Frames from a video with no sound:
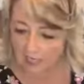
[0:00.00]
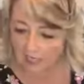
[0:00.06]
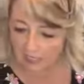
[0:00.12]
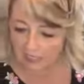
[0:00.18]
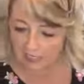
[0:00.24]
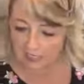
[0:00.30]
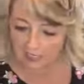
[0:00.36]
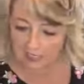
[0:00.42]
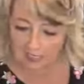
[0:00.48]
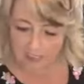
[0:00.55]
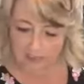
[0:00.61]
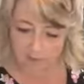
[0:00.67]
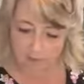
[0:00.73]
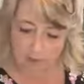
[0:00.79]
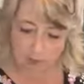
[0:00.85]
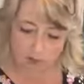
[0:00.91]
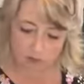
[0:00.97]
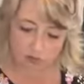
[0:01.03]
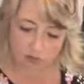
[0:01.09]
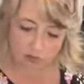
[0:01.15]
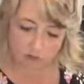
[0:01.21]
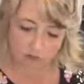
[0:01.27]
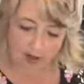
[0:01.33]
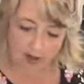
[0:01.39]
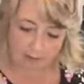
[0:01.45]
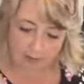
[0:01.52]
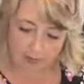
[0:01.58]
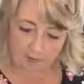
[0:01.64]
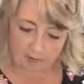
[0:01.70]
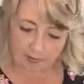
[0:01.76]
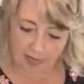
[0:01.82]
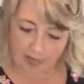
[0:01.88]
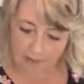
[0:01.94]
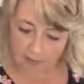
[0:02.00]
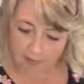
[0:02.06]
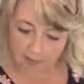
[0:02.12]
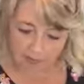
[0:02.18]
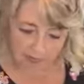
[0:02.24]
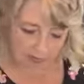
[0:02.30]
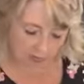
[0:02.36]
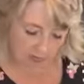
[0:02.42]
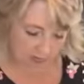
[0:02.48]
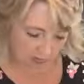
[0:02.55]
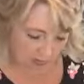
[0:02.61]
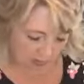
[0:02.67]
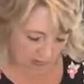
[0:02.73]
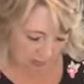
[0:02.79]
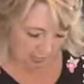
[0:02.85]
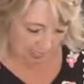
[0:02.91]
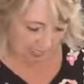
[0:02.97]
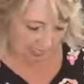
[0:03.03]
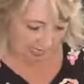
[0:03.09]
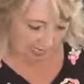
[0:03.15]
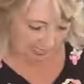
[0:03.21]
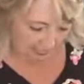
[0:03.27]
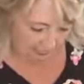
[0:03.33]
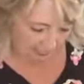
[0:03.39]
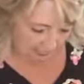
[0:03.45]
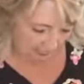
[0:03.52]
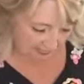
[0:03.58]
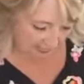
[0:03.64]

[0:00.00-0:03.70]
And it is postal wrapping paper. And